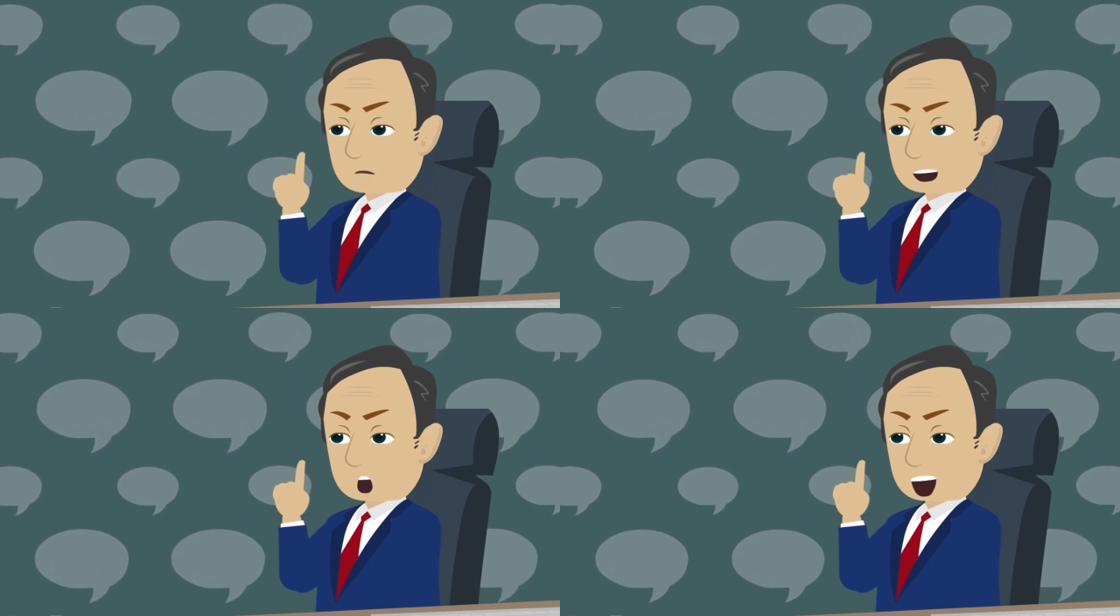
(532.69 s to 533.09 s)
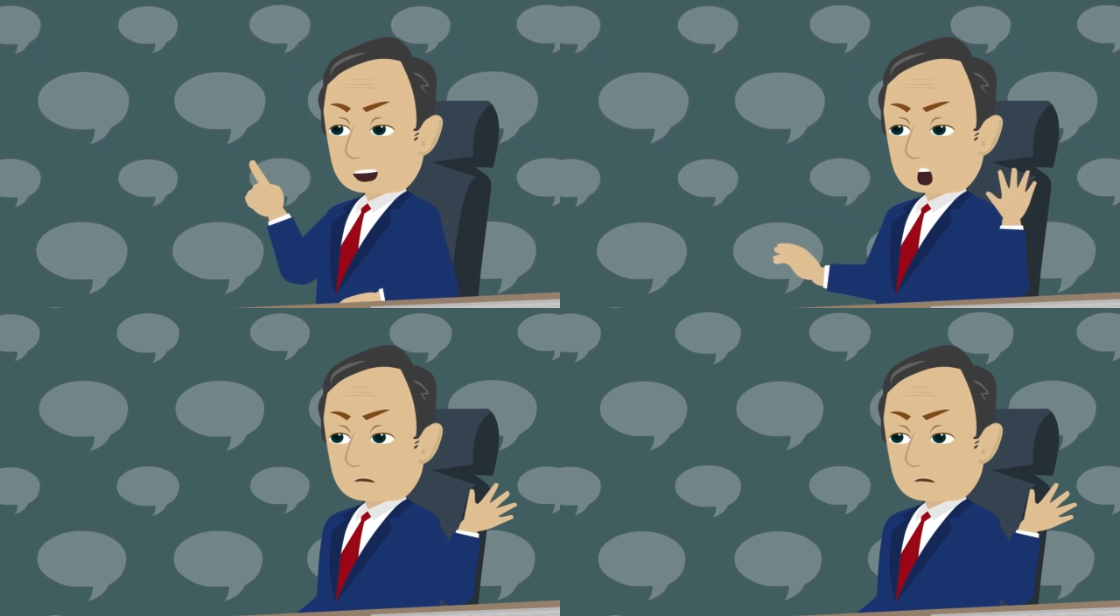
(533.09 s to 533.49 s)
then
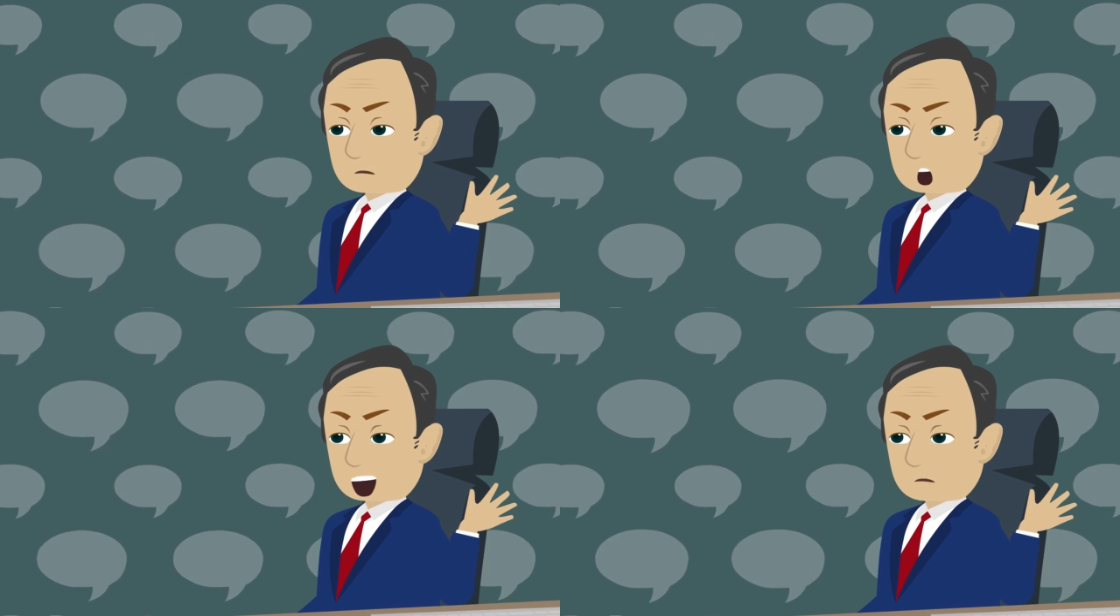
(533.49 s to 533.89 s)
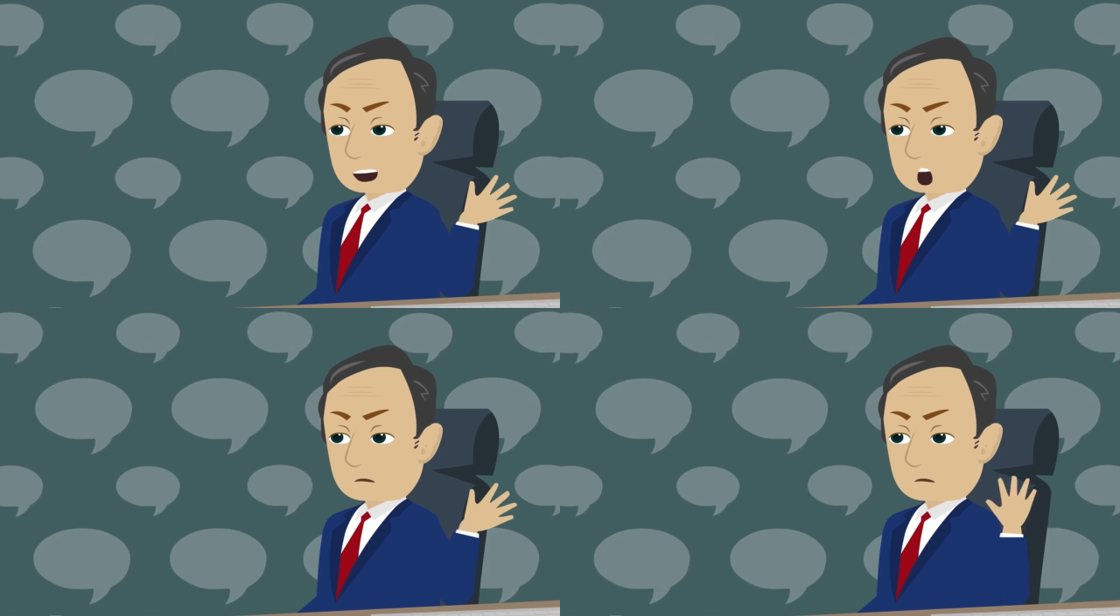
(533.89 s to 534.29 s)
for the American
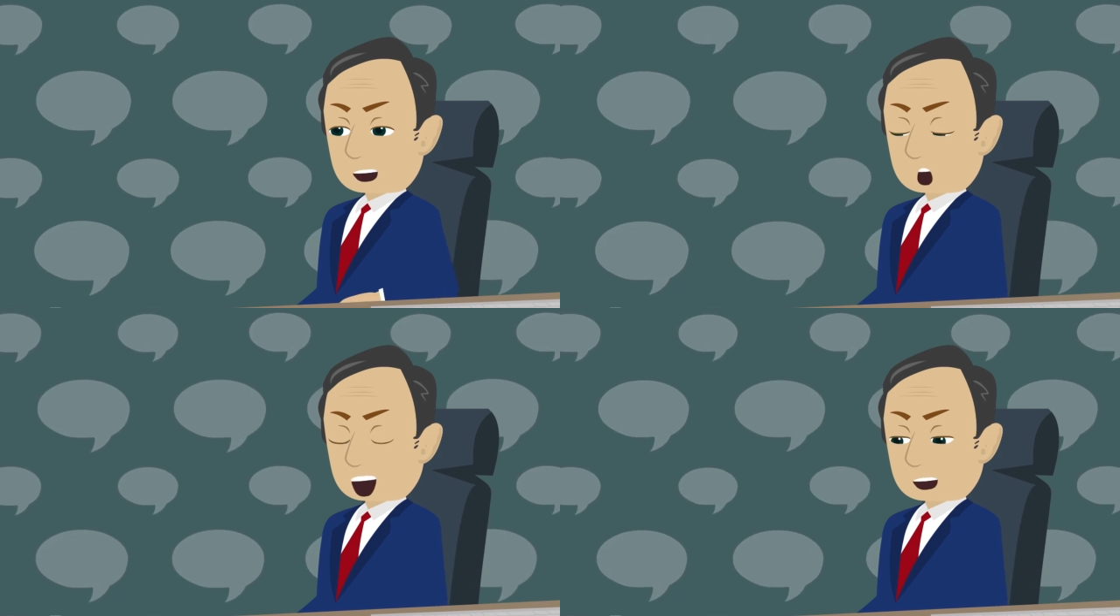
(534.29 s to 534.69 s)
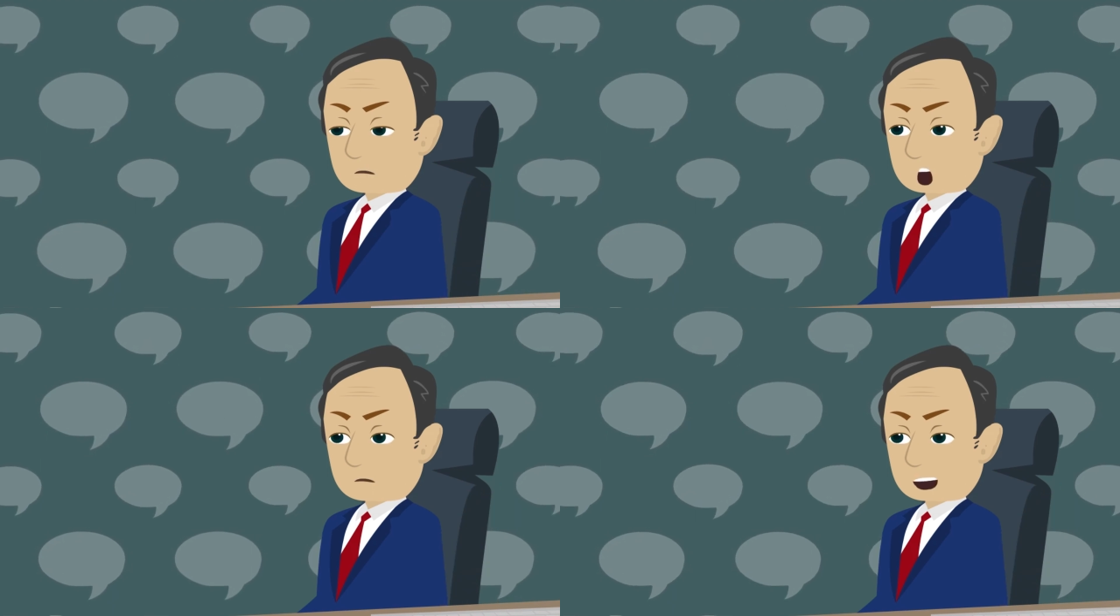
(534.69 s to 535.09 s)
regime in
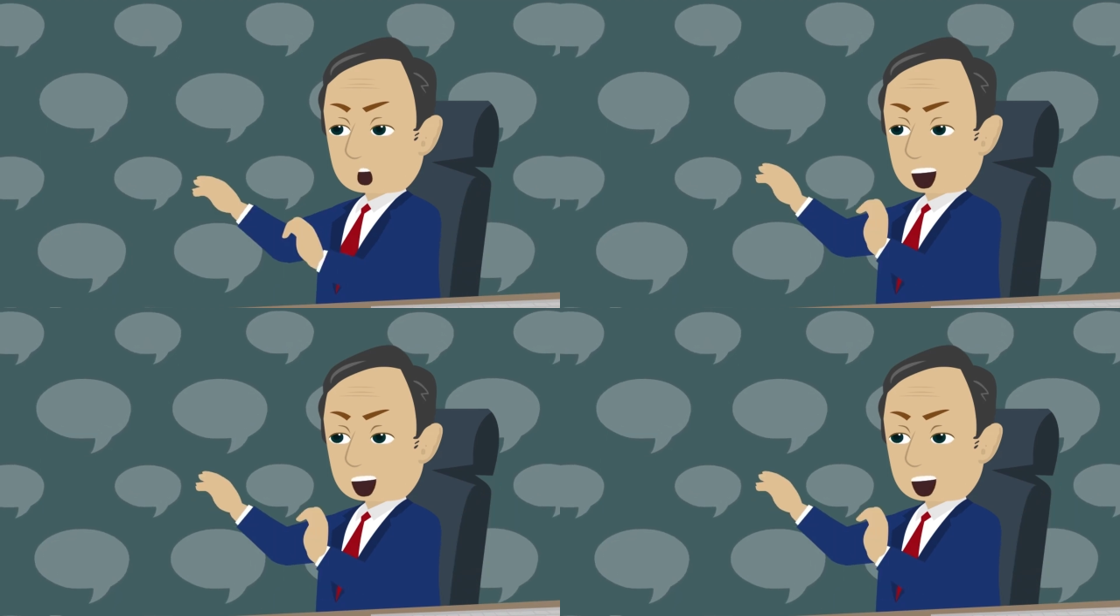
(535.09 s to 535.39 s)
this war?